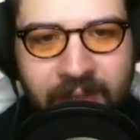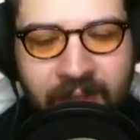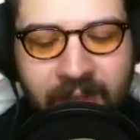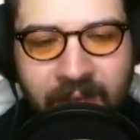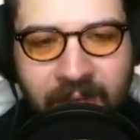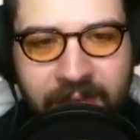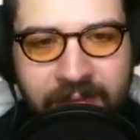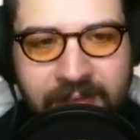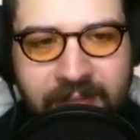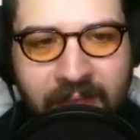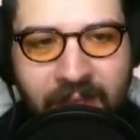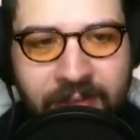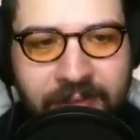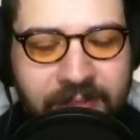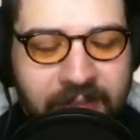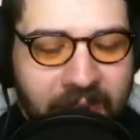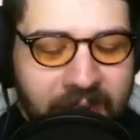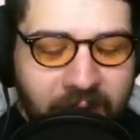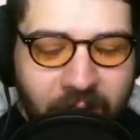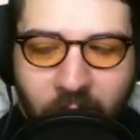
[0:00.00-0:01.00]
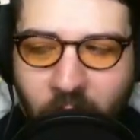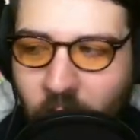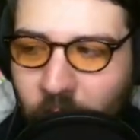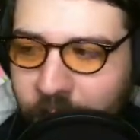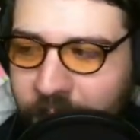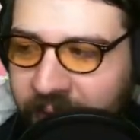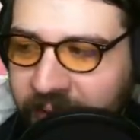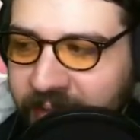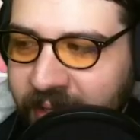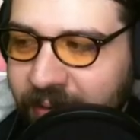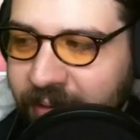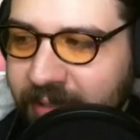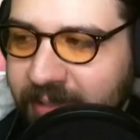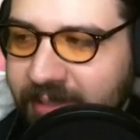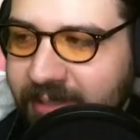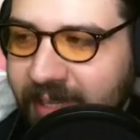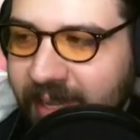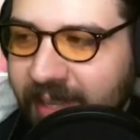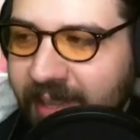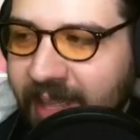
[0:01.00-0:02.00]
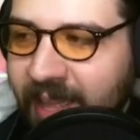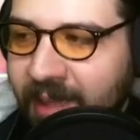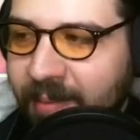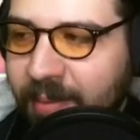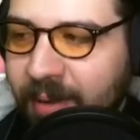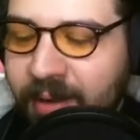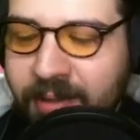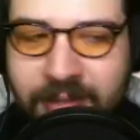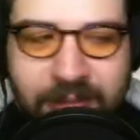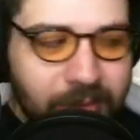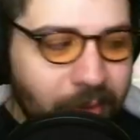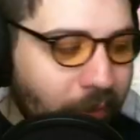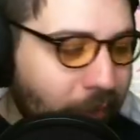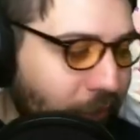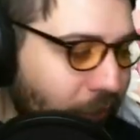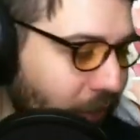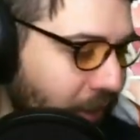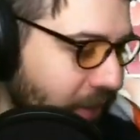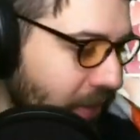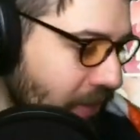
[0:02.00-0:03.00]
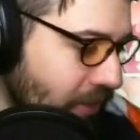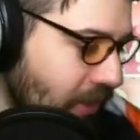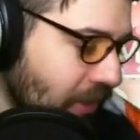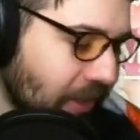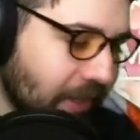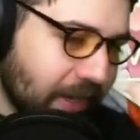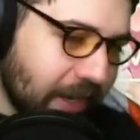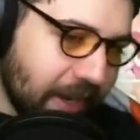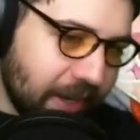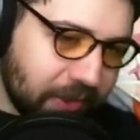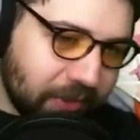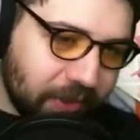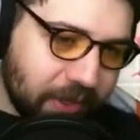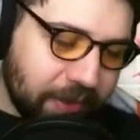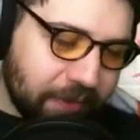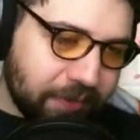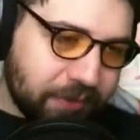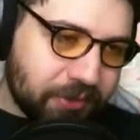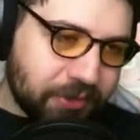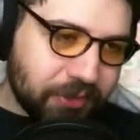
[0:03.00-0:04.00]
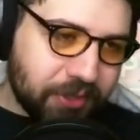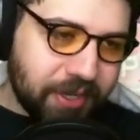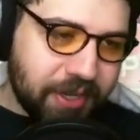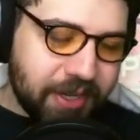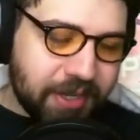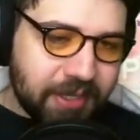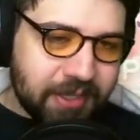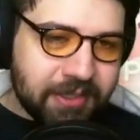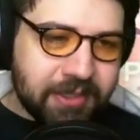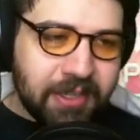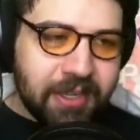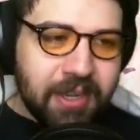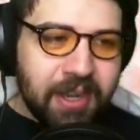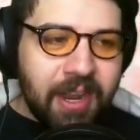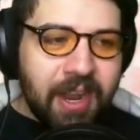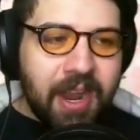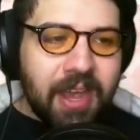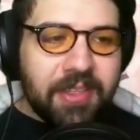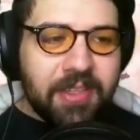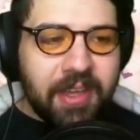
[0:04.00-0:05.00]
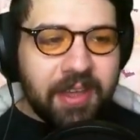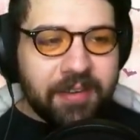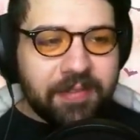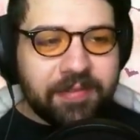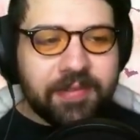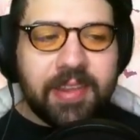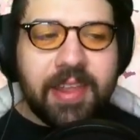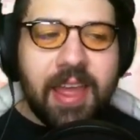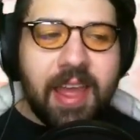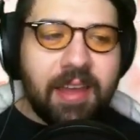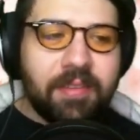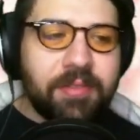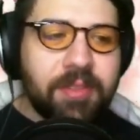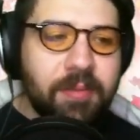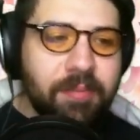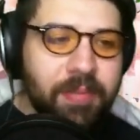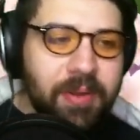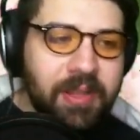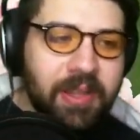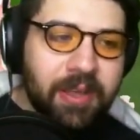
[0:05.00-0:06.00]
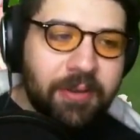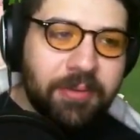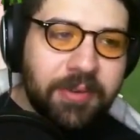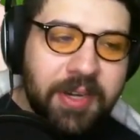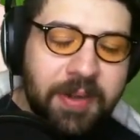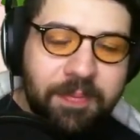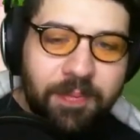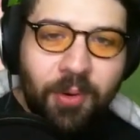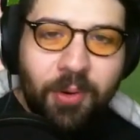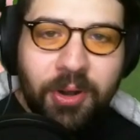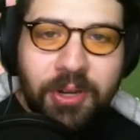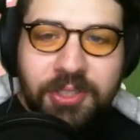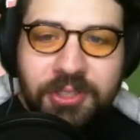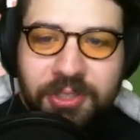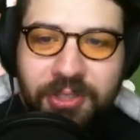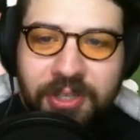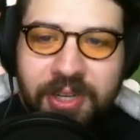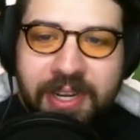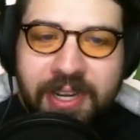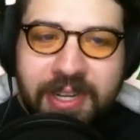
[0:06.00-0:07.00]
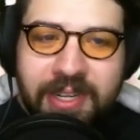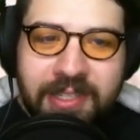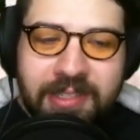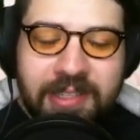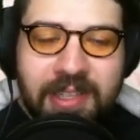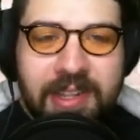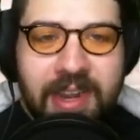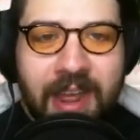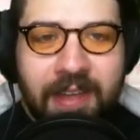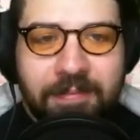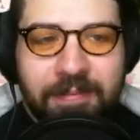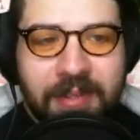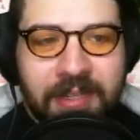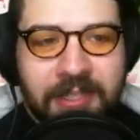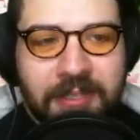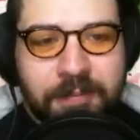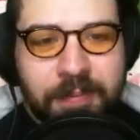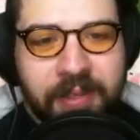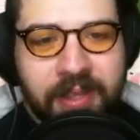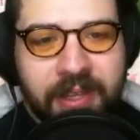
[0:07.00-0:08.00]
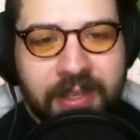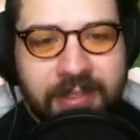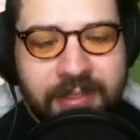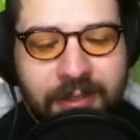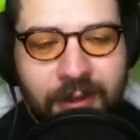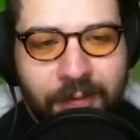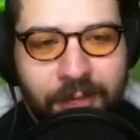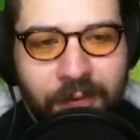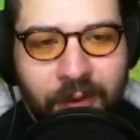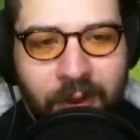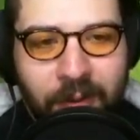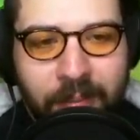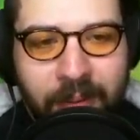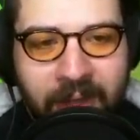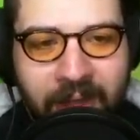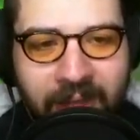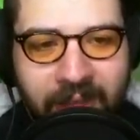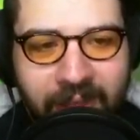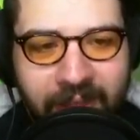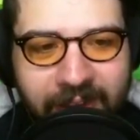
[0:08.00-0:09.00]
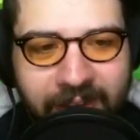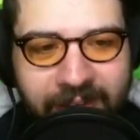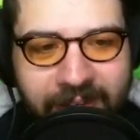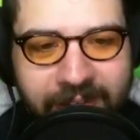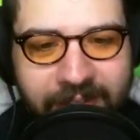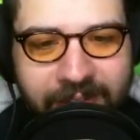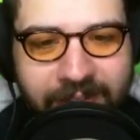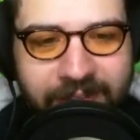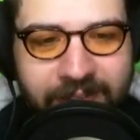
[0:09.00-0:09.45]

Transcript: I was kind of hoping they would say that, but I was so afraid to start getting rid of trees and then have them be like, we need more trees, and have me just be like so far behind.